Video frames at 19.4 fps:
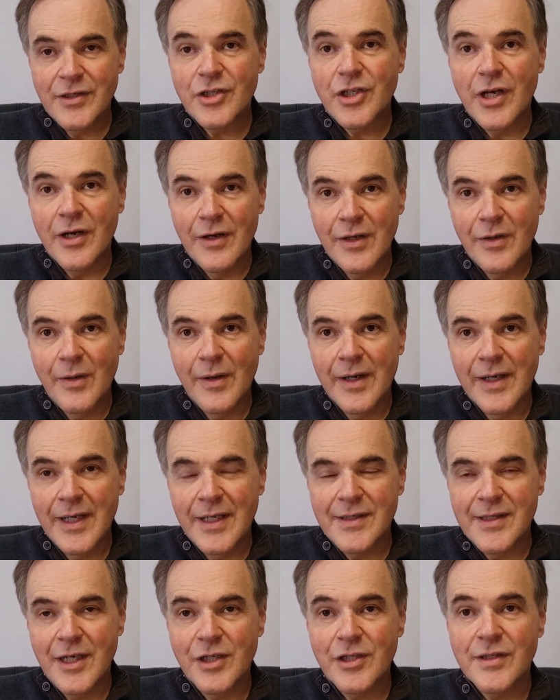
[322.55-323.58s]
charity
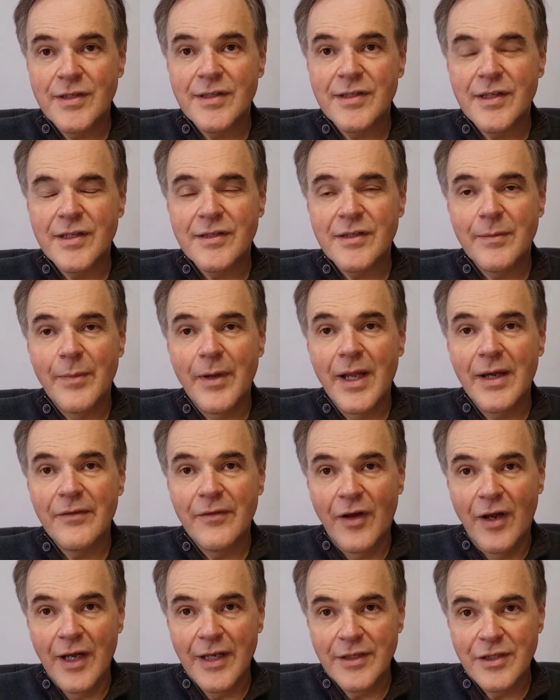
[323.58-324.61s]
organizations that supply
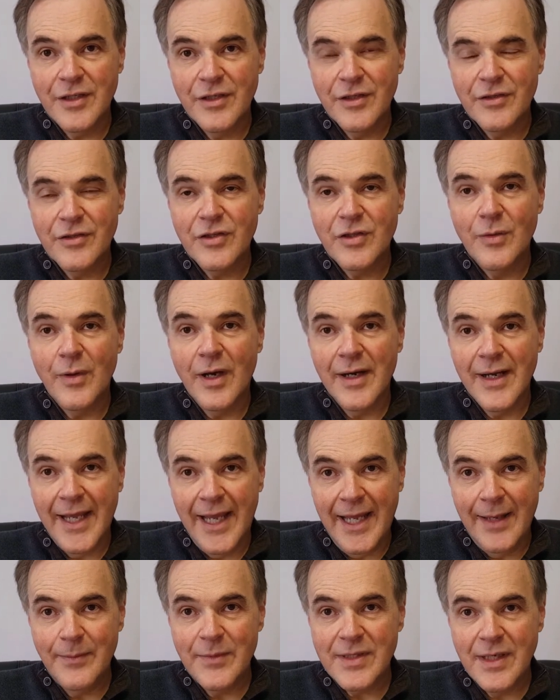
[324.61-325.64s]
volunteers to our
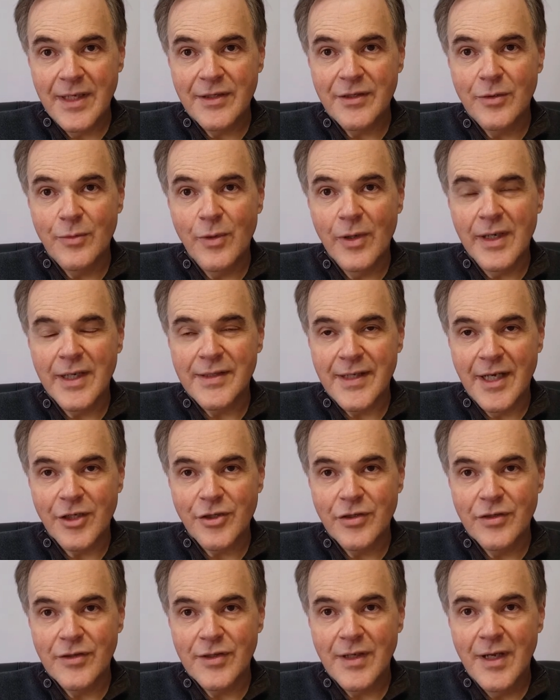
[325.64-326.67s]
games to work as
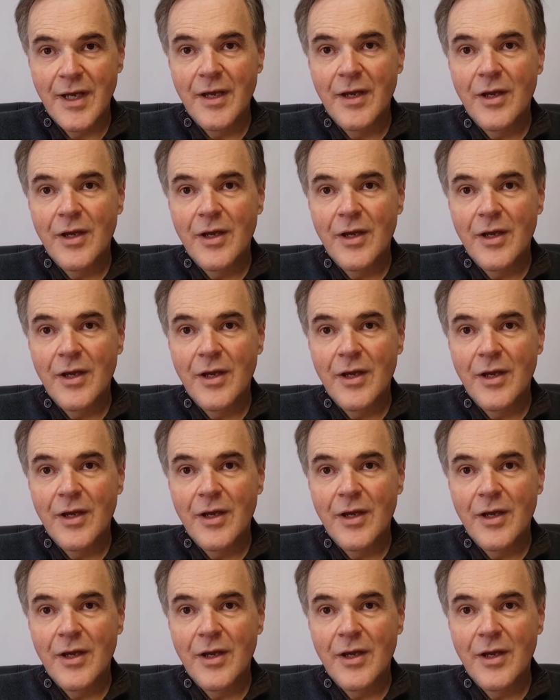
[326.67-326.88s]
ushers.